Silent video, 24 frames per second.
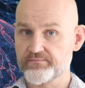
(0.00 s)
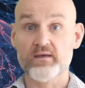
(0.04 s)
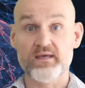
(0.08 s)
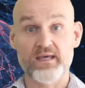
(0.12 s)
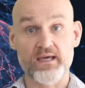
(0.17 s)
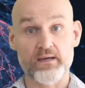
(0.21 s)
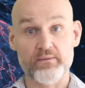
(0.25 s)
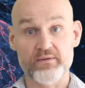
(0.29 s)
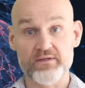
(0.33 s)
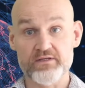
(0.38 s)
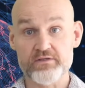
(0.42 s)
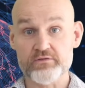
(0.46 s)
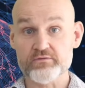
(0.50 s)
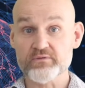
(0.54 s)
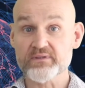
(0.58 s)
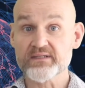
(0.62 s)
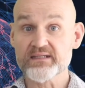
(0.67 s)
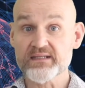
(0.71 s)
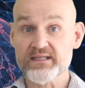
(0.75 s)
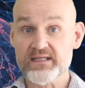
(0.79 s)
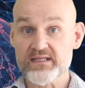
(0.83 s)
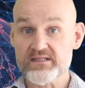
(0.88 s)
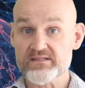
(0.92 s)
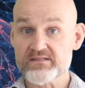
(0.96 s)
Our industry
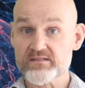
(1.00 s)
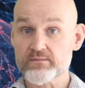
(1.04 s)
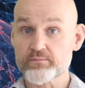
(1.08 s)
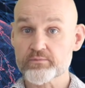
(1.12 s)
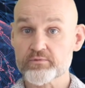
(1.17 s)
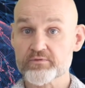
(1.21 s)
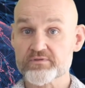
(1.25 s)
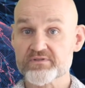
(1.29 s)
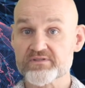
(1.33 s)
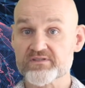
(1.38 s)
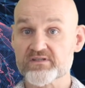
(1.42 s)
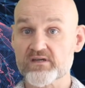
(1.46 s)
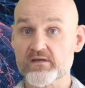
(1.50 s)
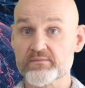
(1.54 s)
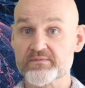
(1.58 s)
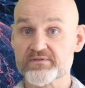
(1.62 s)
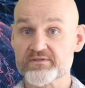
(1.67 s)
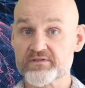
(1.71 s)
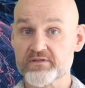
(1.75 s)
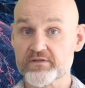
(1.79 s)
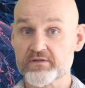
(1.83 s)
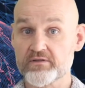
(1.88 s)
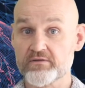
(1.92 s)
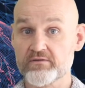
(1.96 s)
needs to put
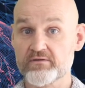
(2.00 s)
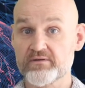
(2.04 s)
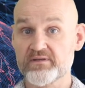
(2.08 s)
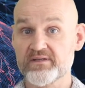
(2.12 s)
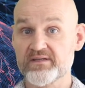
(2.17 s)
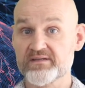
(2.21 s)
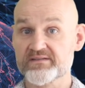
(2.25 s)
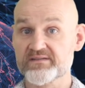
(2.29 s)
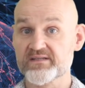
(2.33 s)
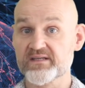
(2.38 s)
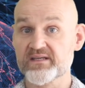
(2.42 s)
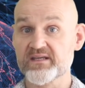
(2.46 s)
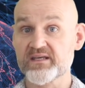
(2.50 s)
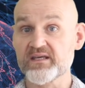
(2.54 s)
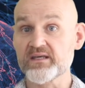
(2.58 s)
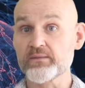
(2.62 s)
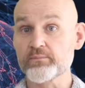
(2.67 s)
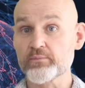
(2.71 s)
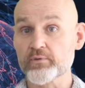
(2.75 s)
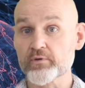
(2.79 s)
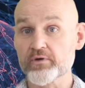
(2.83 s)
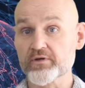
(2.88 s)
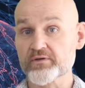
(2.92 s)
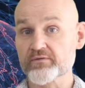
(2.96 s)
cybersecurity as a key
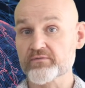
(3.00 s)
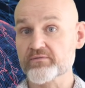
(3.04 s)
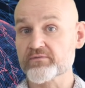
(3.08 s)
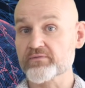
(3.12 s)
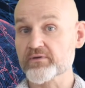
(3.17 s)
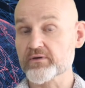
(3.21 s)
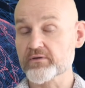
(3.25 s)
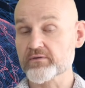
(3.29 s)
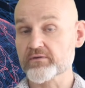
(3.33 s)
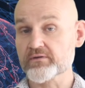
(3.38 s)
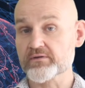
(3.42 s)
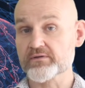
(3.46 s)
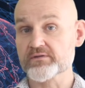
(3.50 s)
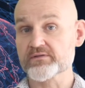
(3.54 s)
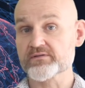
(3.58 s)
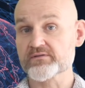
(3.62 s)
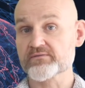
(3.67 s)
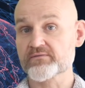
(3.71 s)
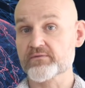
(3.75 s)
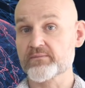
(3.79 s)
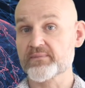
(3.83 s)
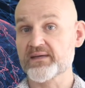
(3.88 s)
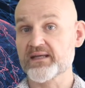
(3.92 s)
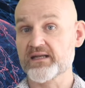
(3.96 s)
point of focus
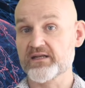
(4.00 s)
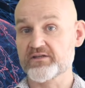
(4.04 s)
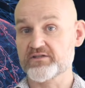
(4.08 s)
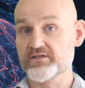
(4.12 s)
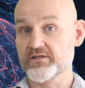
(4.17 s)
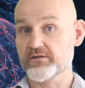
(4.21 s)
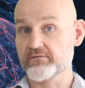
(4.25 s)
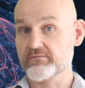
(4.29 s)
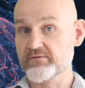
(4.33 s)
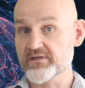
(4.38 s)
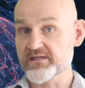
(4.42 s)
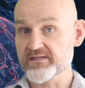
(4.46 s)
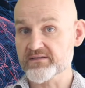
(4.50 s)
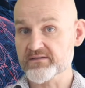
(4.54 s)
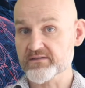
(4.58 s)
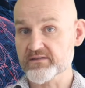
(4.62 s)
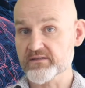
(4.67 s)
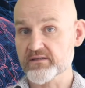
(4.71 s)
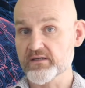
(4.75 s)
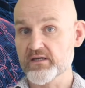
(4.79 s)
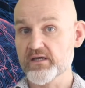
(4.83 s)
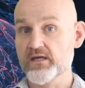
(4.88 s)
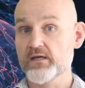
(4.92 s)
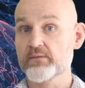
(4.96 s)
for managing risk,
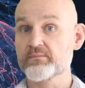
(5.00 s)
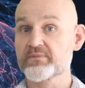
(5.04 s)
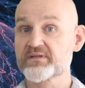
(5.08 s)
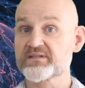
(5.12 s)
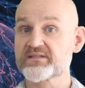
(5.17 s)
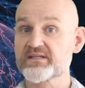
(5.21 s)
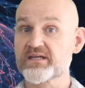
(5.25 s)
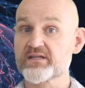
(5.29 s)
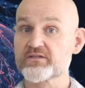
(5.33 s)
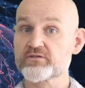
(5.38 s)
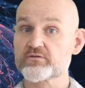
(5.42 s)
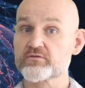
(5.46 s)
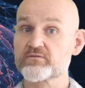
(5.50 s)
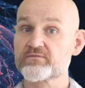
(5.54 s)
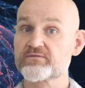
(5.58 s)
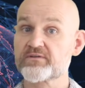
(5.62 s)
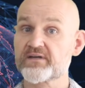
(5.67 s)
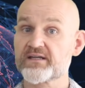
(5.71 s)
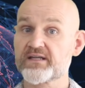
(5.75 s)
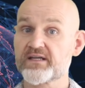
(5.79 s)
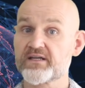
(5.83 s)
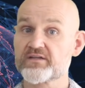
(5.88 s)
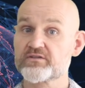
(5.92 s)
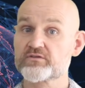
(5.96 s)
potential
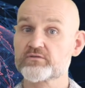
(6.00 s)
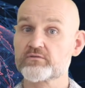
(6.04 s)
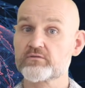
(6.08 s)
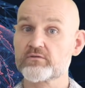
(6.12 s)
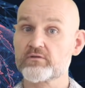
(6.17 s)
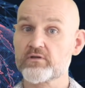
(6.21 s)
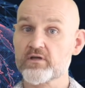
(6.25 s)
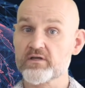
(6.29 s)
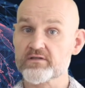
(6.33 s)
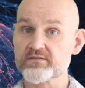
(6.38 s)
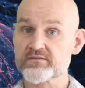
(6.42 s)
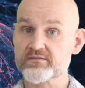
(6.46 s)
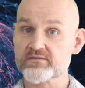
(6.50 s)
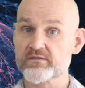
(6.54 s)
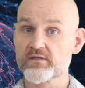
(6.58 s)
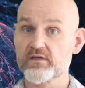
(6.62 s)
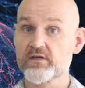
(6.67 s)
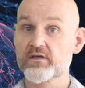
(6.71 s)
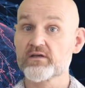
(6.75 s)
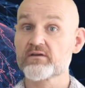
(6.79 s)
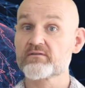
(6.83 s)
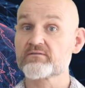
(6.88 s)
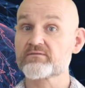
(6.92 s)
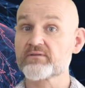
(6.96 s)
financial loss,
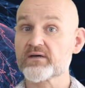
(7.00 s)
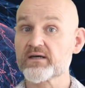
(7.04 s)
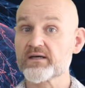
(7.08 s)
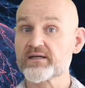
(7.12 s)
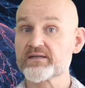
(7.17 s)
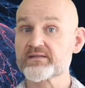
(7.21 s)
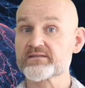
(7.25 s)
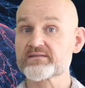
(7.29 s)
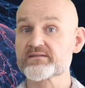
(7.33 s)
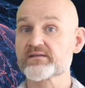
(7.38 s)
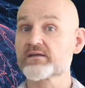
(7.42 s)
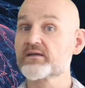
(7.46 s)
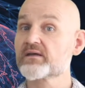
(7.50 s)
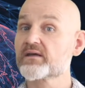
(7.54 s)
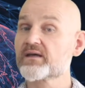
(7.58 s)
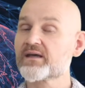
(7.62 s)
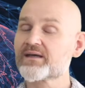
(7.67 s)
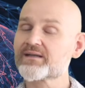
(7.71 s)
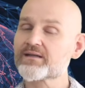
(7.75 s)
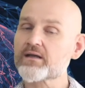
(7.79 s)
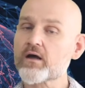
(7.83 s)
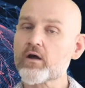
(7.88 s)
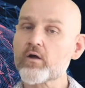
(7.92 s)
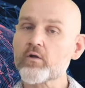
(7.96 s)
fines,
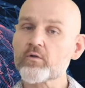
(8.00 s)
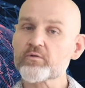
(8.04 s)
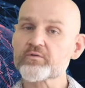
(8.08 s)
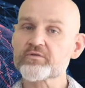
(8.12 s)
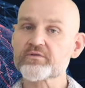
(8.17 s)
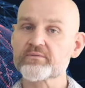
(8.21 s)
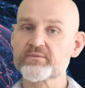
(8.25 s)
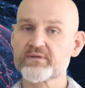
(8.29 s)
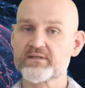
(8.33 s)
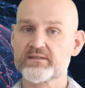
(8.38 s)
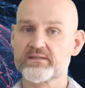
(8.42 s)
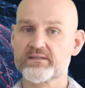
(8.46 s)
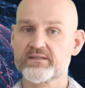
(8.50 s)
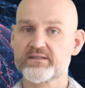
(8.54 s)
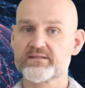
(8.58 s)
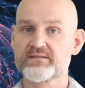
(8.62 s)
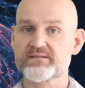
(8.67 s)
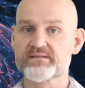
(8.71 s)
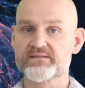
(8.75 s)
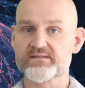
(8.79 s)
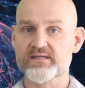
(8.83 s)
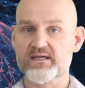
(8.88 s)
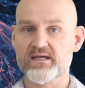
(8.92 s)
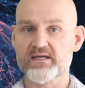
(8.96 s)
and ultimately
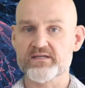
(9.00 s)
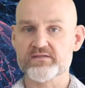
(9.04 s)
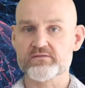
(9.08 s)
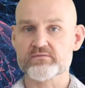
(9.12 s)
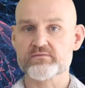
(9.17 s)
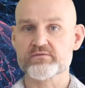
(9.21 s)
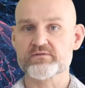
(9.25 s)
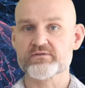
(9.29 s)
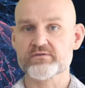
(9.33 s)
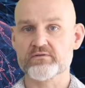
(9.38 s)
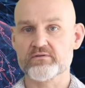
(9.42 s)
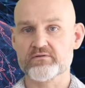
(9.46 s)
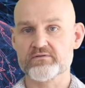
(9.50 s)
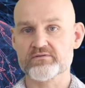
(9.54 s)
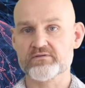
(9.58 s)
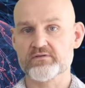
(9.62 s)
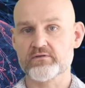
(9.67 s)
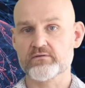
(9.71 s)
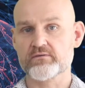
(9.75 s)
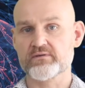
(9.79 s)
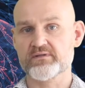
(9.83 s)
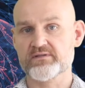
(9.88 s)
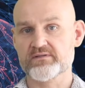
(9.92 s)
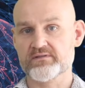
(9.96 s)
disastrous
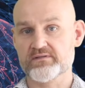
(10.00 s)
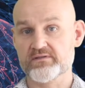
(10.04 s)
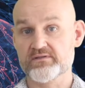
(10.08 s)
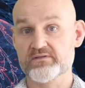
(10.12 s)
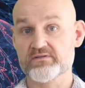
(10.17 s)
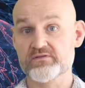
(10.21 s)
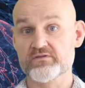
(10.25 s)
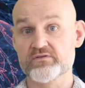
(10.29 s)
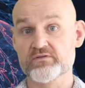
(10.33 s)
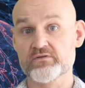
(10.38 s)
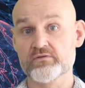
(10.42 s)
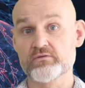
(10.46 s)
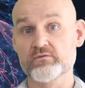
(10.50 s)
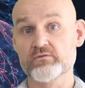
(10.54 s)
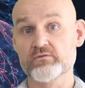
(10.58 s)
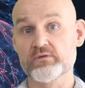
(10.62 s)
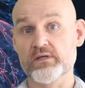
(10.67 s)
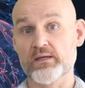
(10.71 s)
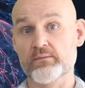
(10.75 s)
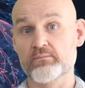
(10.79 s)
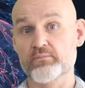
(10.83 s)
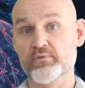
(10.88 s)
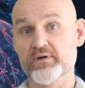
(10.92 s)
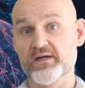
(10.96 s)
consequences to
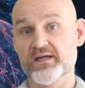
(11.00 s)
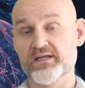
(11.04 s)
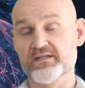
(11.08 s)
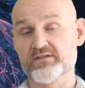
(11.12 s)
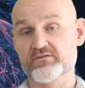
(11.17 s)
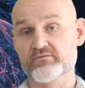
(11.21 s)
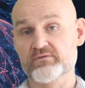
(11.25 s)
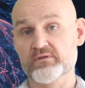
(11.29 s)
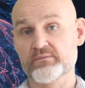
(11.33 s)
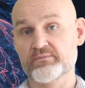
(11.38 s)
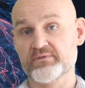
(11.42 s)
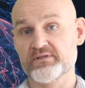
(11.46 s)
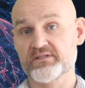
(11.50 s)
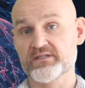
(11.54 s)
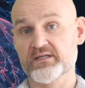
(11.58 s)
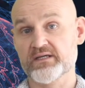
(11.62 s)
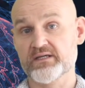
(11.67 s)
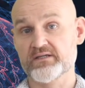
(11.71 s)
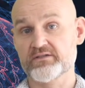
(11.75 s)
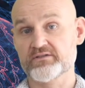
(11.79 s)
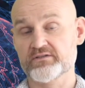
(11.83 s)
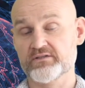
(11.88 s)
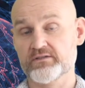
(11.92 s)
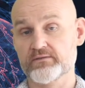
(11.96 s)
a brand's
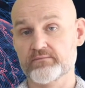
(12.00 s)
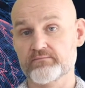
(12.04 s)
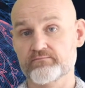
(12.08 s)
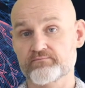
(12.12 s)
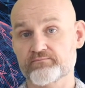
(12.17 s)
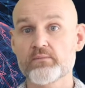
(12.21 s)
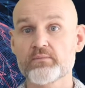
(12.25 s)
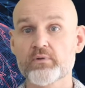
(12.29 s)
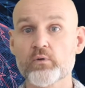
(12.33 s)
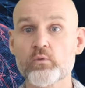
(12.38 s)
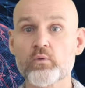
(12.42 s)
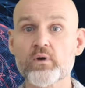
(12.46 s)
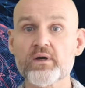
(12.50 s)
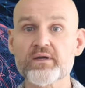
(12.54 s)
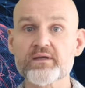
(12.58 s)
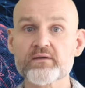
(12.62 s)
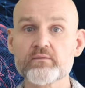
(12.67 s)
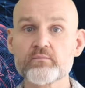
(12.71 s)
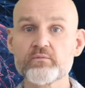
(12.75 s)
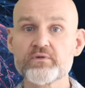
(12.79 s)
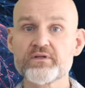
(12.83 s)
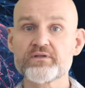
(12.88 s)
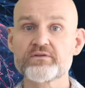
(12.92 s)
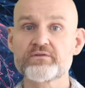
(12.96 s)
reputation. But what
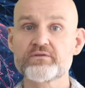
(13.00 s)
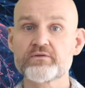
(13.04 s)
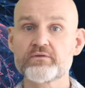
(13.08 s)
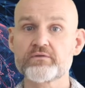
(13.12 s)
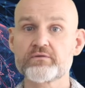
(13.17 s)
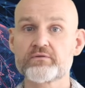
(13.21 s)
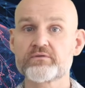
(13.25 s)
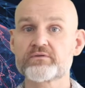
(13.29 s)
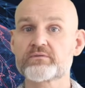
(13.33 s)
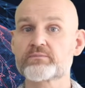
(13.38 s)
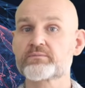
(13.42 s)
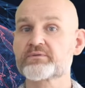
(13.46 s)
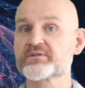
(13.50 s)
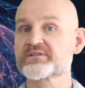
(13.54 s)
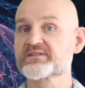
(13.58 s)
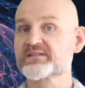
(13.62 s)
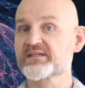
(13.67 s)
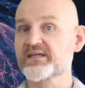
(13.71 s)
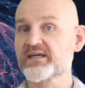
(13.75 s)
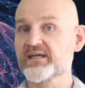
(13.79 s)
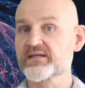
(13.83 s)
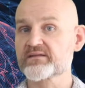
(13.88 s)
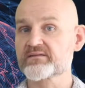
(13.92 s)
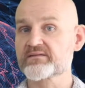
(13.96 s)
can we do to
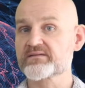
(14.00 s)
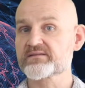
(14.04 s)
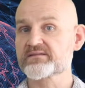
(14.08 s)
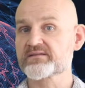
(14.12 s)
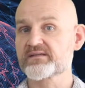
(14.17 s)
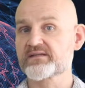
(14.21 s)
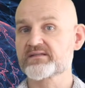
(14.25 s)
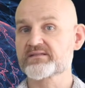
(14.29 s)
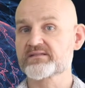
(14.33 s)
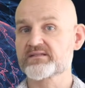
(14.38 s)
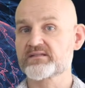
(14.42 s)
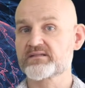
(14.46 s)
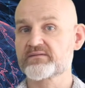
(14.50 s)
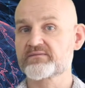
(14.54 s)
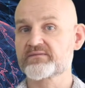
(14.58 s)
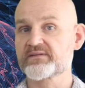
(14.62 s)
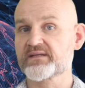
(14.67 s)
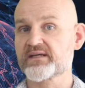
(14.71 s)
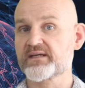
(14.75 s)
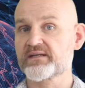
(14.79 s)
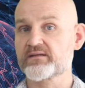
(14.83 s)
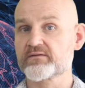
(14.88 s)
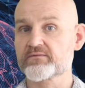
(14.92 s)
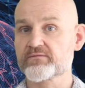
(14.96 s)
protect the sensitive
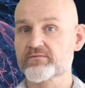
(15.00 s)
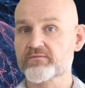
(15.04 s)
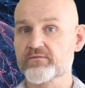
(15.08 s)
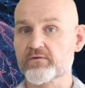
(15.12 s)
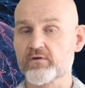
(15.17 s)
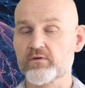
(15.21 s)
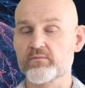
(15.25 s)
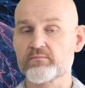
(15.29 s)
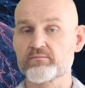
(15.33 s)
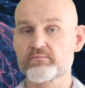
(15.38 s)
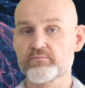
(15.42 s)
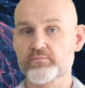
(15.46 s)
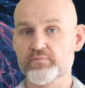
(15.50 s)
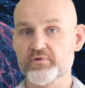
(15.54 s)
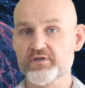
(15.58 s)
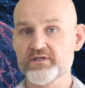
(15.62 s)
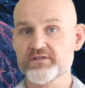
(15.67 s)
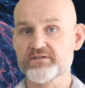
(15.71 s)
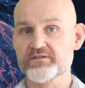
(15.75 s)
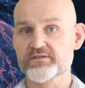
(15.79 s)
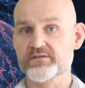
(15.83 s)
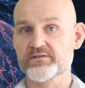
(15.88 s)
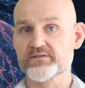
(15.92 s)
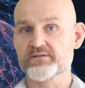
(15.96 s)
data from
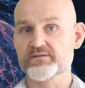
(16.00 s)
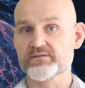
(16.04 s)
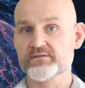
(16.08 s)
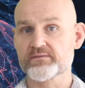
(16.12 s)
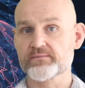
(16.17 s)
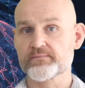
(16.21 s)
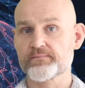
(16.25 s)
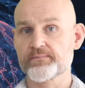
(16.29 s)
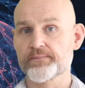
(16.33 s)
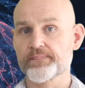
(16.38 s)
breaches?